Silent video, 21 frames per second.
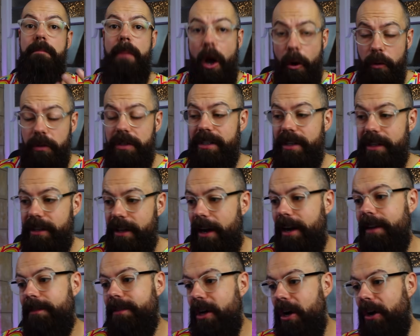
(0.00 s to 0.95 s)
poster that
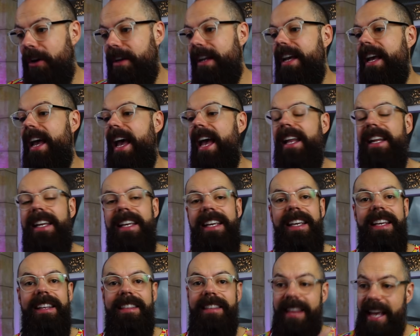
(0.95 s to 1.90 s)
I've got,
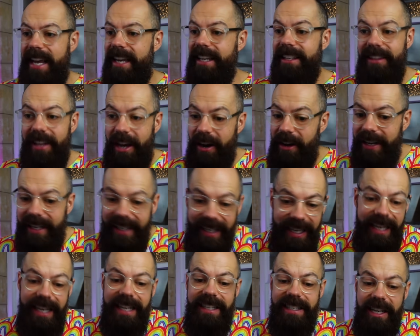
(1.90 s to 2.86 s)
anything that I
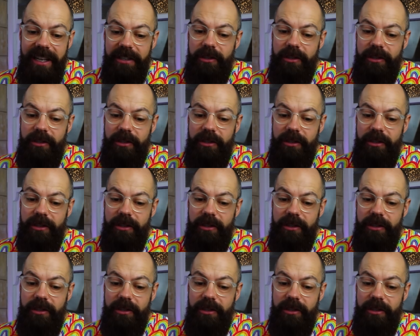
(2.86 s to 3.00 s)
need